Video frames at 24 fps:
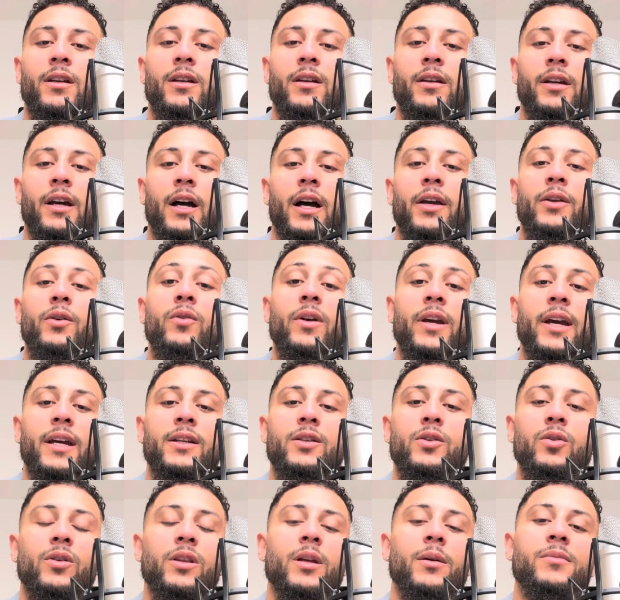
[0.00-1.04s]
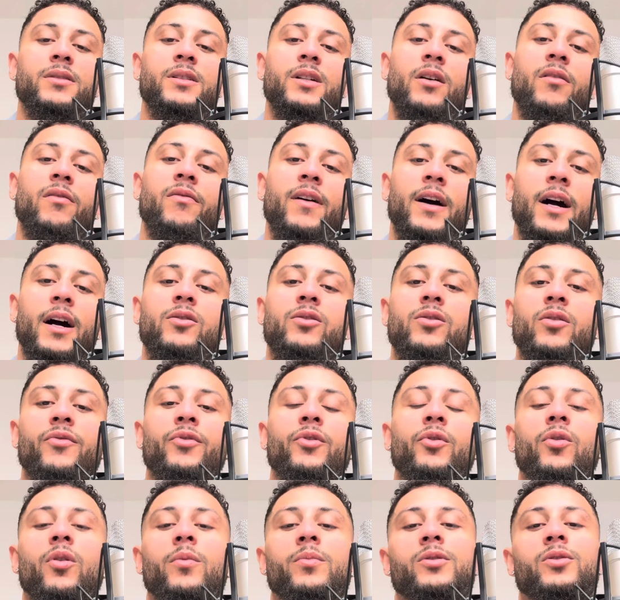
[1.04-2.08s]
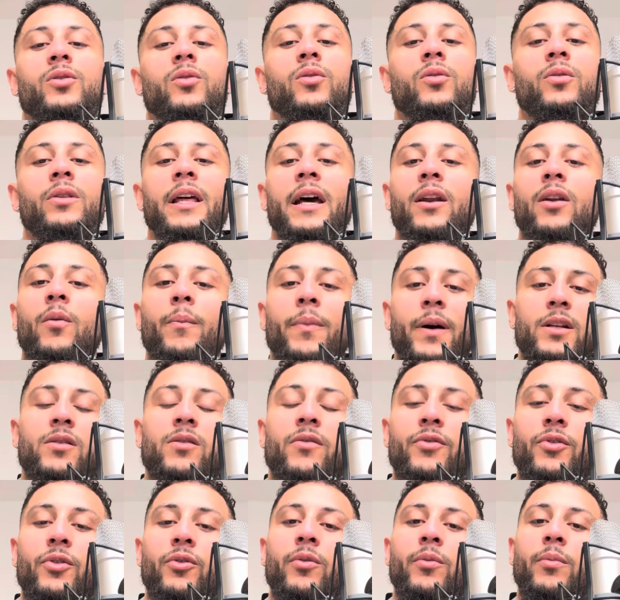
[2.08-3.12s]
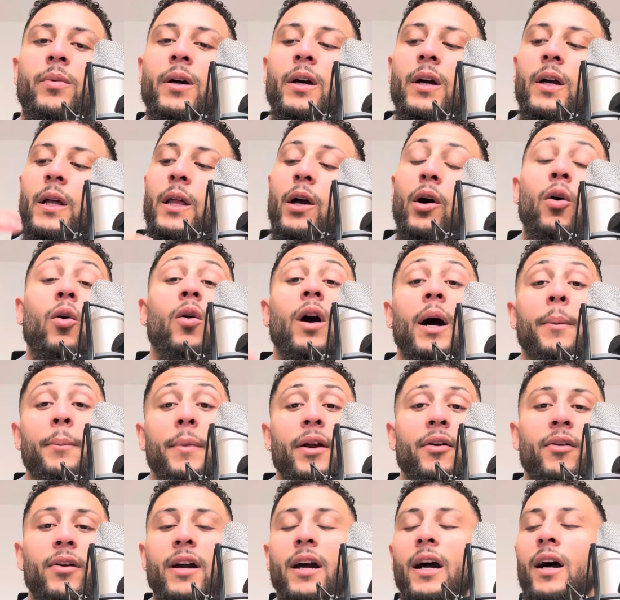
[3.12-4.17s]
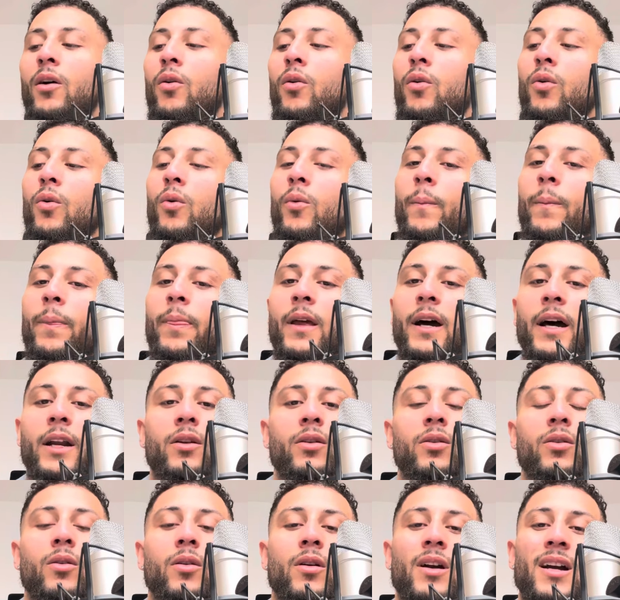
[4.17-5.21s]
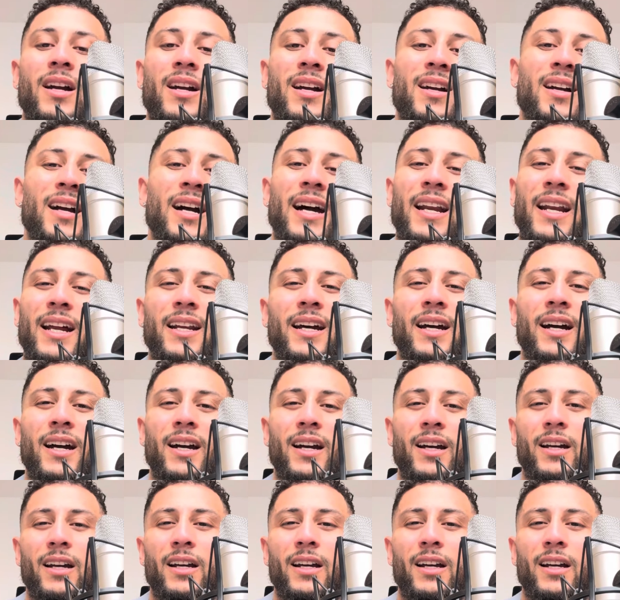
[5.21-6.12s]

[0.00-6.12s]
UK took themselves out of Europe, so they are not part of Europe. Or America, or I don't know, Canada,